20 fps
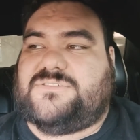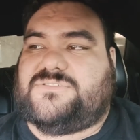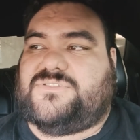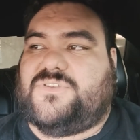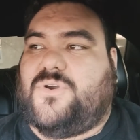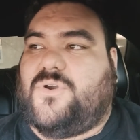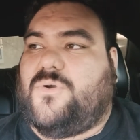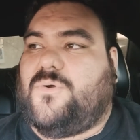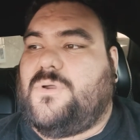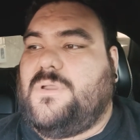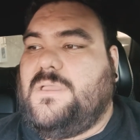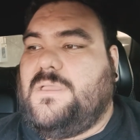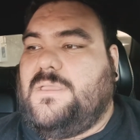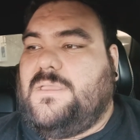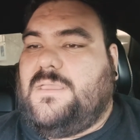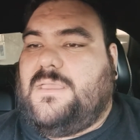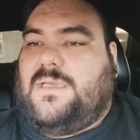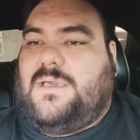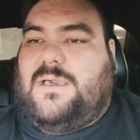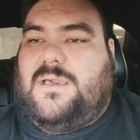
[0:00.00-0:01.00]
So
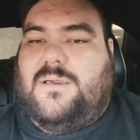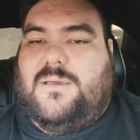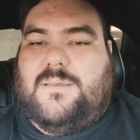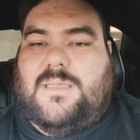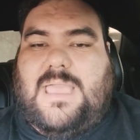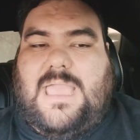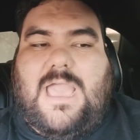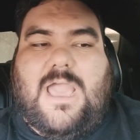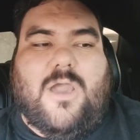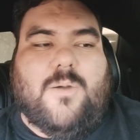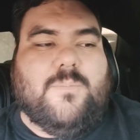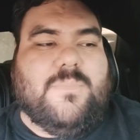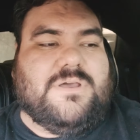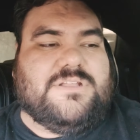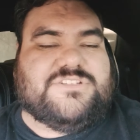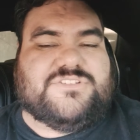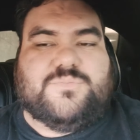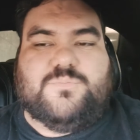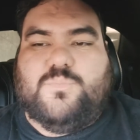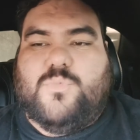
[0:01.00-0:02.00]
how
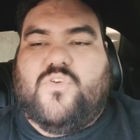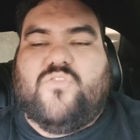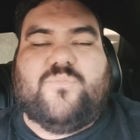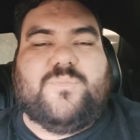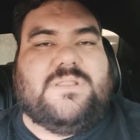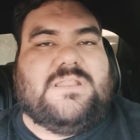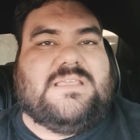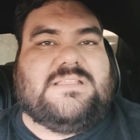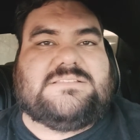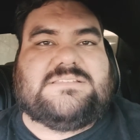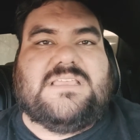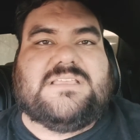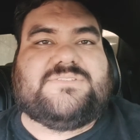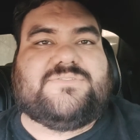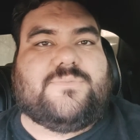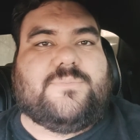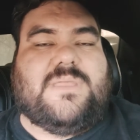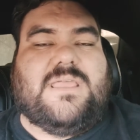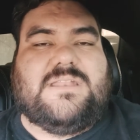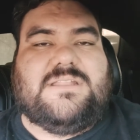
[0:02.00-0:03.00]
much movement it takes
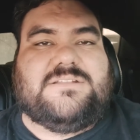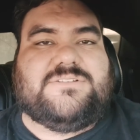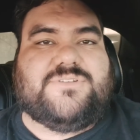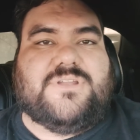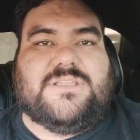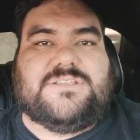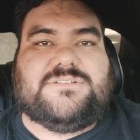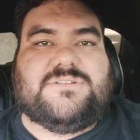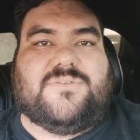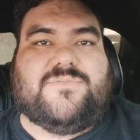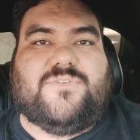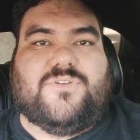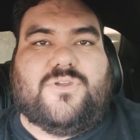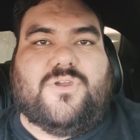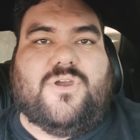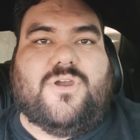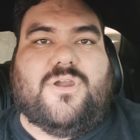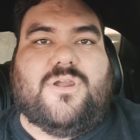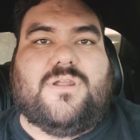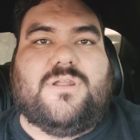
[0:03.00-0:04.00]
from any direction of your
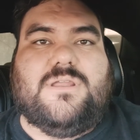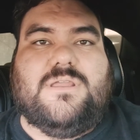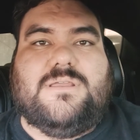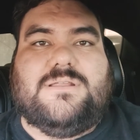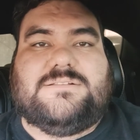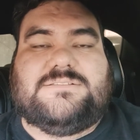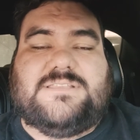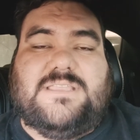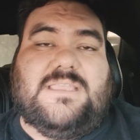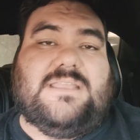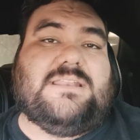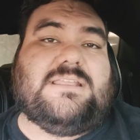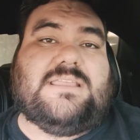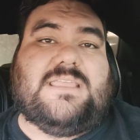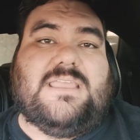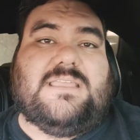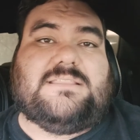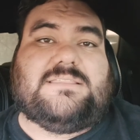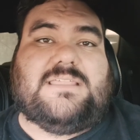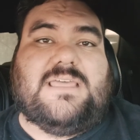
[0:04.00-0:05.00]
car to
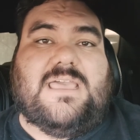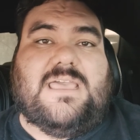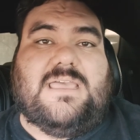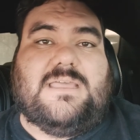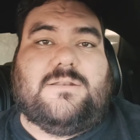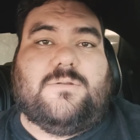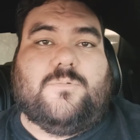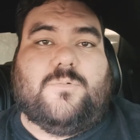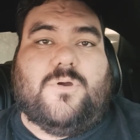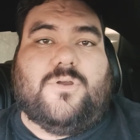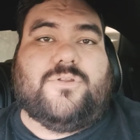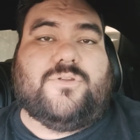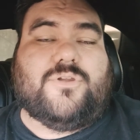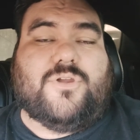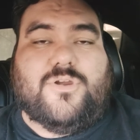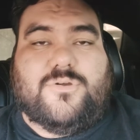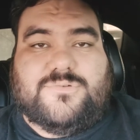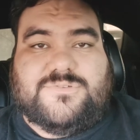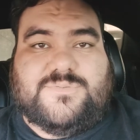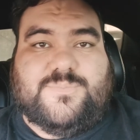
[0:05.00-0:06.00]
indicate that while your
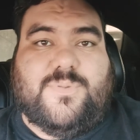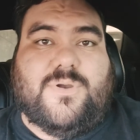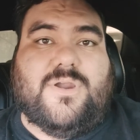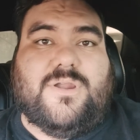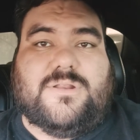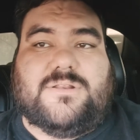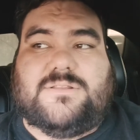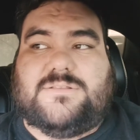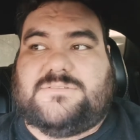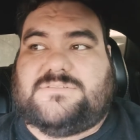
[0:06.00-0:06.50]
car was parked,